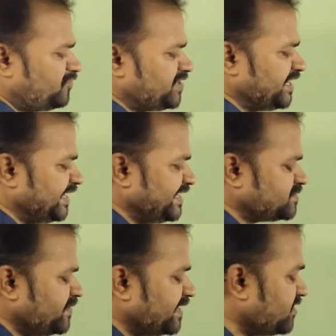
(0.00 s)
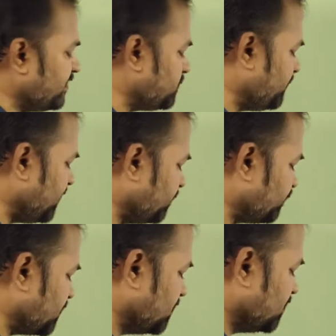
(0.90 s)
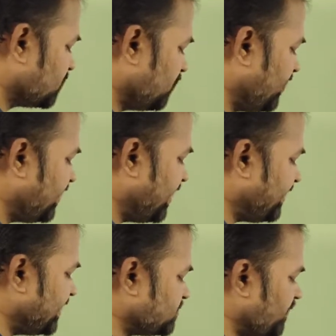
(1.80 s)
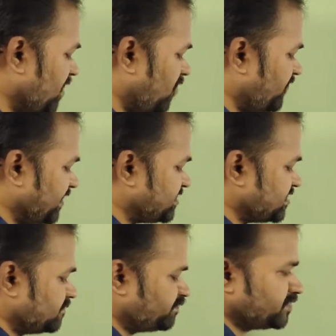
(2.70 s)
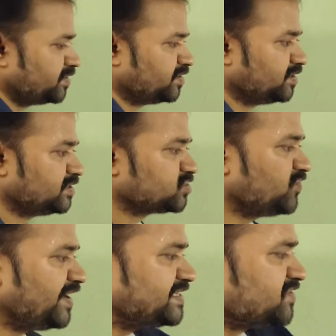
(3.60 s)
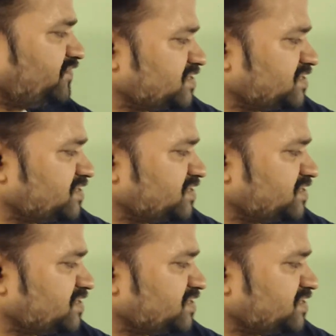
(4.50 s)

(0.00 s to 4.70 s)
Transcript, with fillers: of 3. It is beginning with p. So we can write it as p of x. So what is the